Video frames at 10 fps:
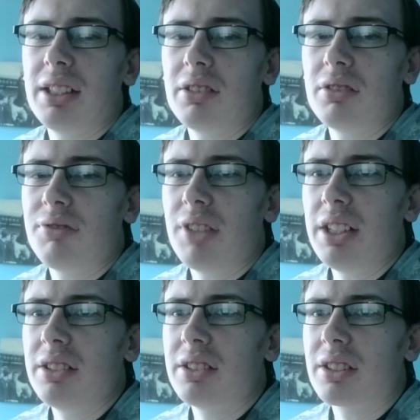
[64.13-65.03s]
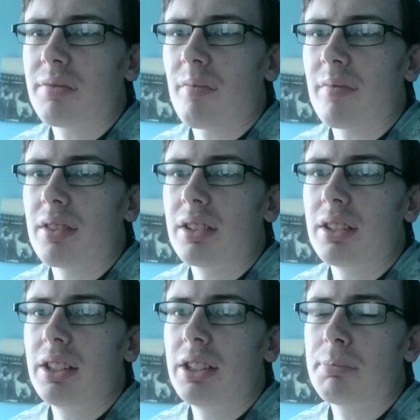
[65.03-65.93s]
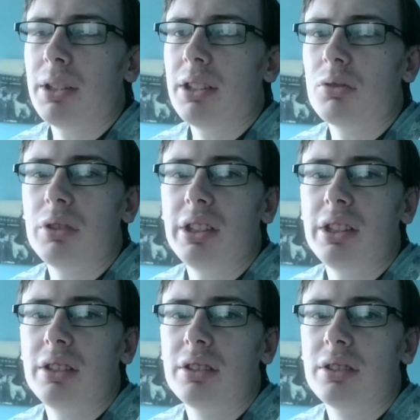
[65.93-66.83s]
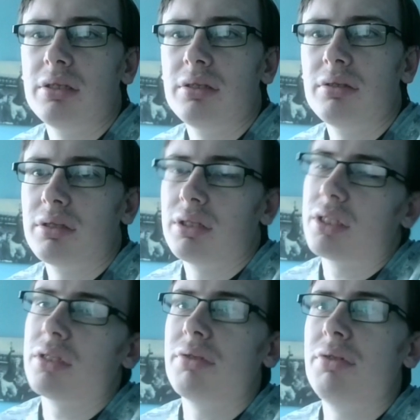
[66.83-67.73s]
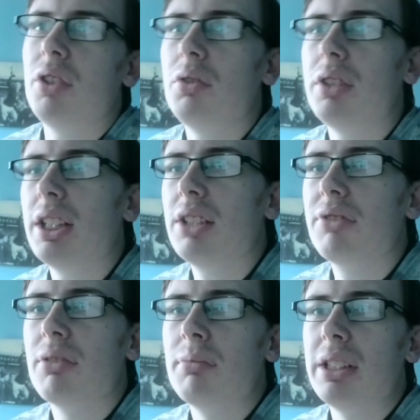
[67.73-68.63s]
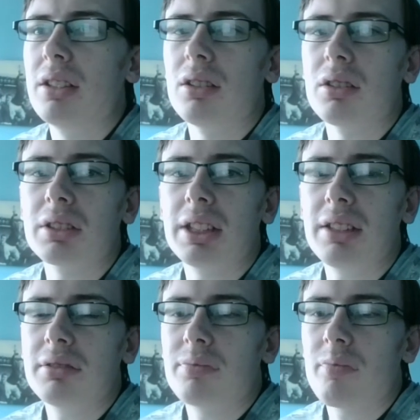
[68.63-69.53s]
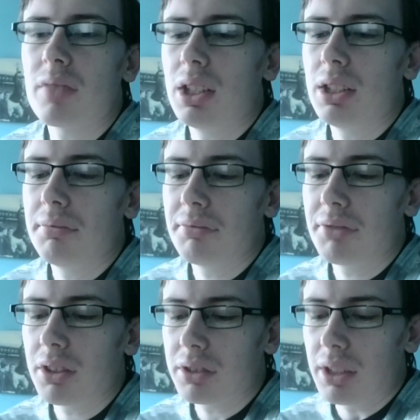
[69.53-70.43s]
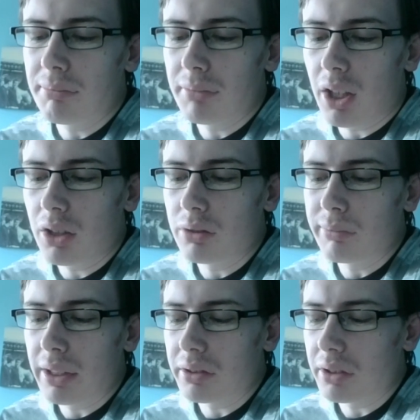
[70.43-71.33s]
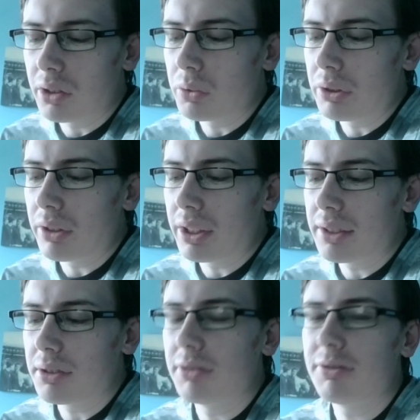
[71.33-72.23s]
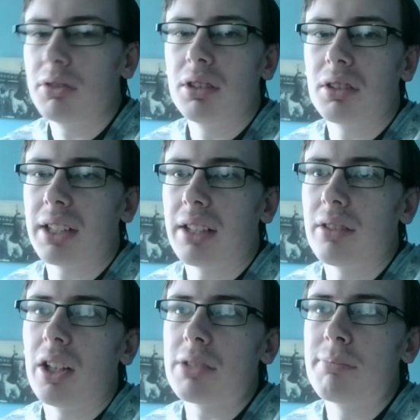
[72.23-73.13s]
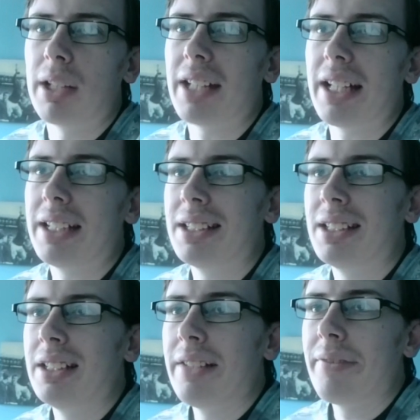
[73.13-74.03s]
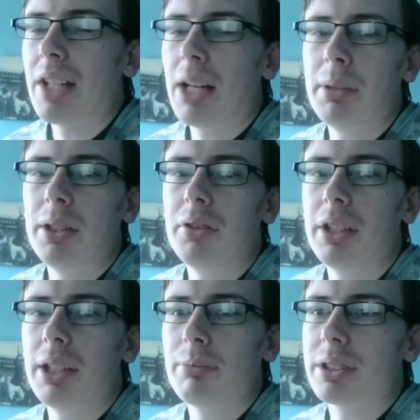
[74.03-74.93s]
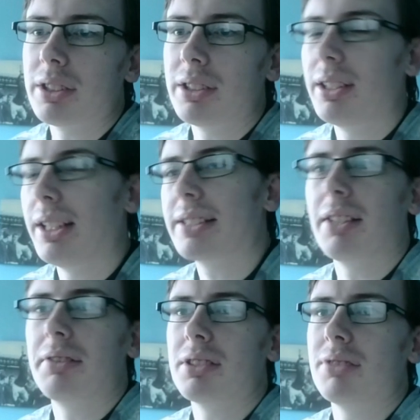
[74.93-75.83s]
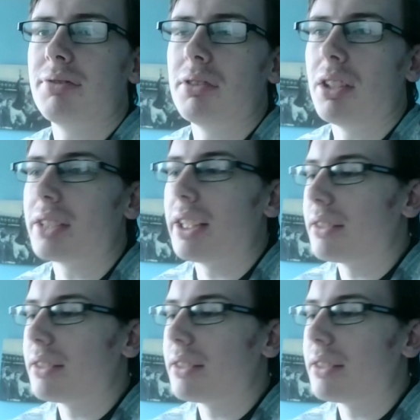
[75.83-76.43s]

fairness, it's been a weird sort of new year for me in lockdown. For those that know or may not know, we went into a full lockdown last Monday. Happy New Year, Britain. Let's go into a full lockdown.